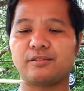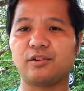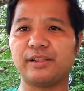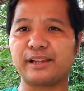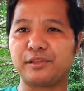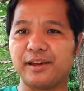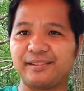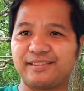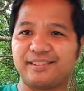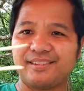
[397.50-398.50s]
So like
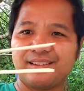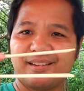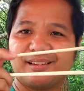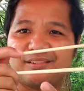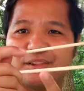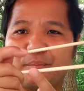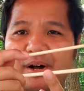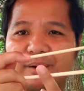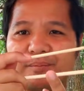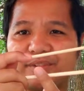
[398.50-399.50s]
this. So the
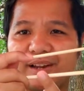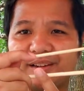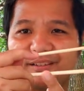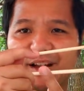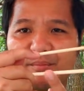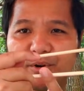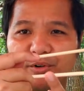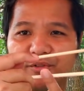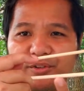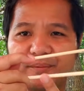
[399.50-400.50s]
bottom side does not
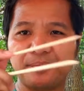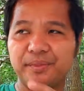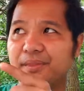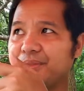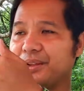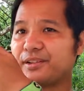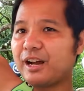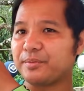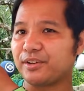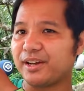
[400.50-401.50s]
move. The
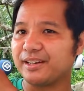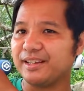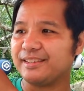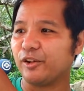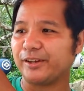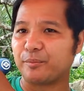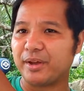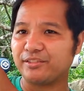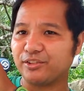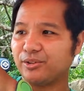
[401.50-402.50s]
top side is held like a
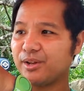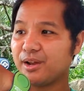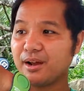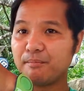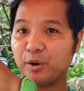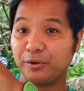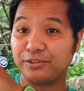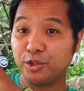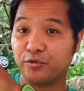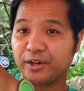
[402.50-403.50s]
pencil, but
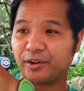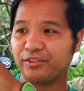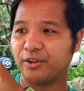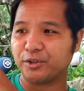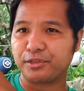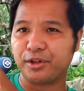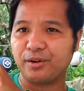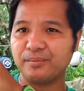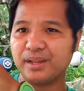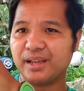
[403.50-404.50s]
with two fingers though, your
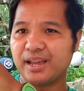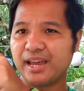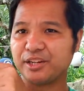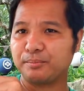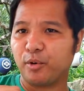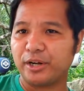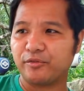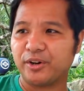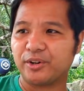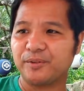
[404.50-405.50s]
thumb and your
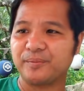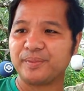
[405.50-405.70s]
pointy finger.